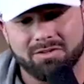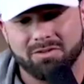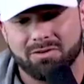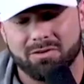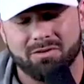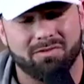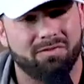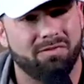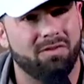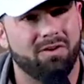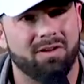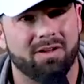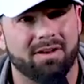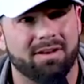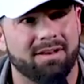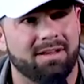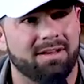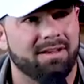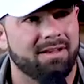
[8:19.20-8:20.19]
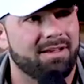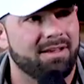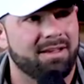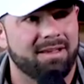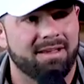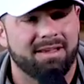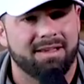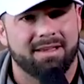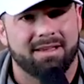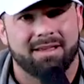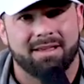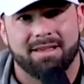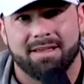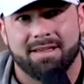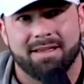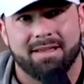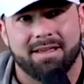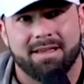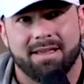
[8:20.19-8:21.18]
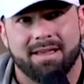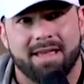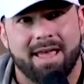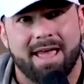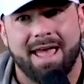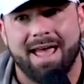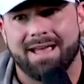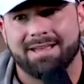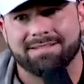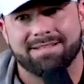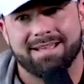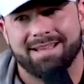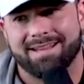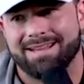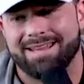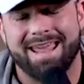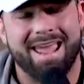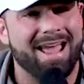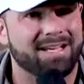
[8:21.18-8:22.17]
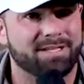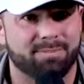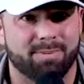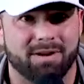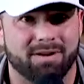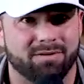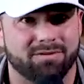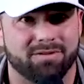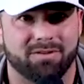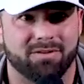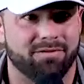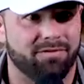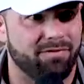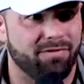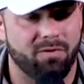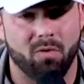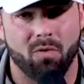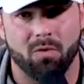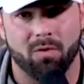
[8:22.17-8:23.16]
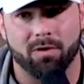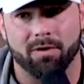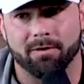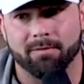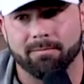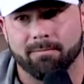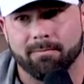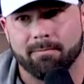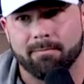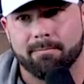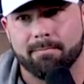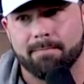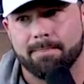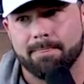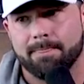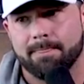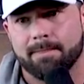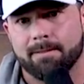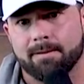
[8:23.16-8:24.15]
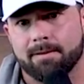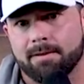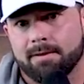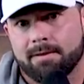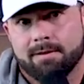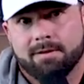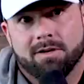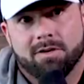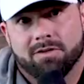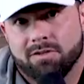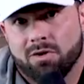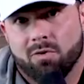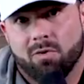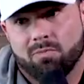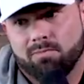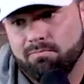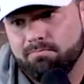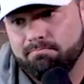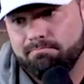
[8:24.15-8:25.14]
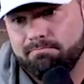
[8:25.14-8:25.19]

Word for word: as your foot has that gas pedal to the floor, there's no